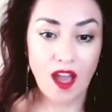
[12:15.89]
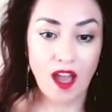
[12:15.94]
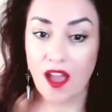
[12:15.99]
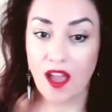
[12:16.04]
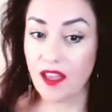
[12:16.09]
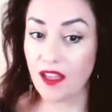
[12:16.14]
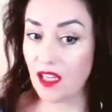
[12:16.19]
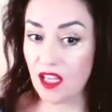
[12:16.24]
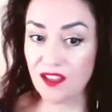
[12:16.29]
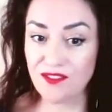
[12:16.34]

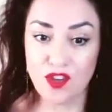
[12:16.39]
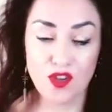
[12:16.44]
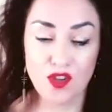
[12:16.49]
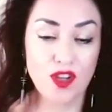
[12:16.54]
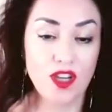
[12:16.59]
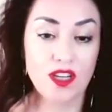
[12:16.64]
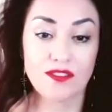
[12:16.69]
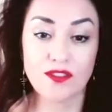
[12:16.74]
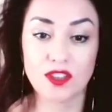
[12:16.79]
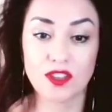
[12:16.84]
And if you're
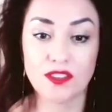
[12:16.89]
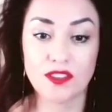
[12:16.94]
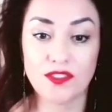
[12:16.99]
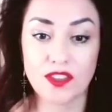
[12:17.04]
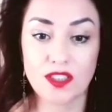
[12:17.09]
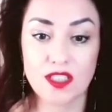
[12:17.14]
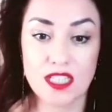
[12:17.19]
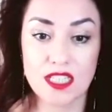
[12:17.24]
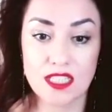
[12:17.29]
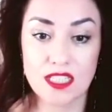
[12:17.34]
here for the
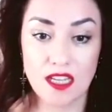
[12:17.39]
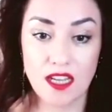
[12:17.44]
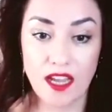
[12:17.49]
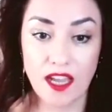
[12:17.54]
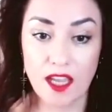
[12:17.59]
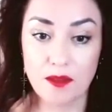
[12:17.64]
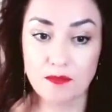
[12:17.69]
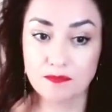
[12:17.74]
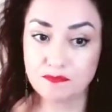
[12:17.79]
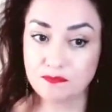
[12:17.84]
first
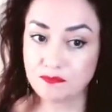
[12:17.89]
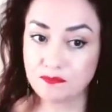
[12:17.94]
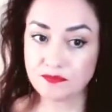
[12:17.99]
time,